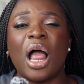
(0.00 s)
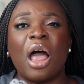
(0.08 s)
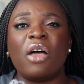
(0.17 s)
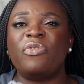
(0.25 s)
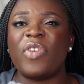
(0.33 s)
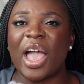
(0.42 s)

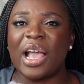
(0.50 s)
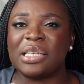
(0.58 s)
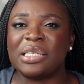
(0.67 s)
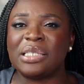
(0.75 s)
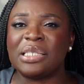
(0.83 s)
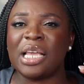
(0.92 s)

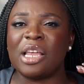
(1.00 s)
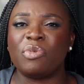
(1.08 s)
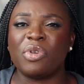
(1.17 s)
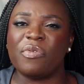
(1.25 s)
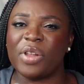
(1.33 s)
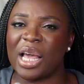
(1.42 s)
affects and
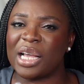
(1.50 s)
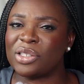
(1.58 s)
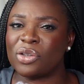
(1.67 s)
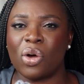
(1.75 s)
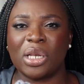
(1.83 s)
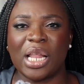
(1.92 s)

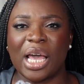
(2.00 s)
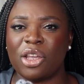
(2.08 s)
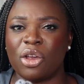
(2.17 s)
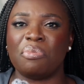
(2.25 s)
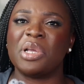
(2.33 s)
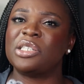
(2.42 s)
reflects on like
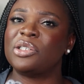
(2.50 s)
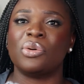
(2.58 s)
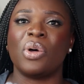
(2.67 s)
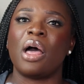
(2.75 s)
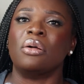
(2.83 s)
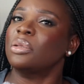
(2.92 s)
your
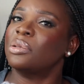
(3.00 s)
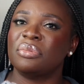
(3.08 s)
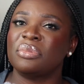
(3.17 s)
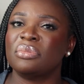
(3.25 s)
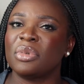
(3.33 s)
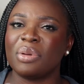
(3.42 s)
mental health.
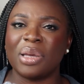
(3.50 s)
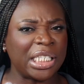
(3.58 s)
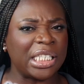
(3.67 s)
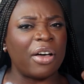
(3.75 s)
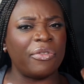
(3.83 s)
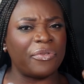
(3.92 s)
Put
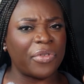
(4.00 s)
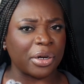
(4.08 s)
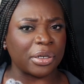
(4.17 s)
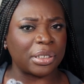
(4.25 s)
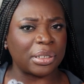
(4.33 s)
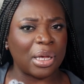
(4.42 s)
yourself
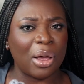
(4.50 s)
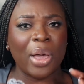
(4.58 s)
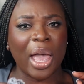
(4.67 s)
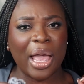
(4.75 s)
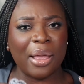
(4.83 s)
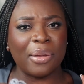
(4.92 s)
first,
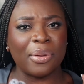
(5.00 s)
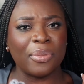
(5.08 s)
okay?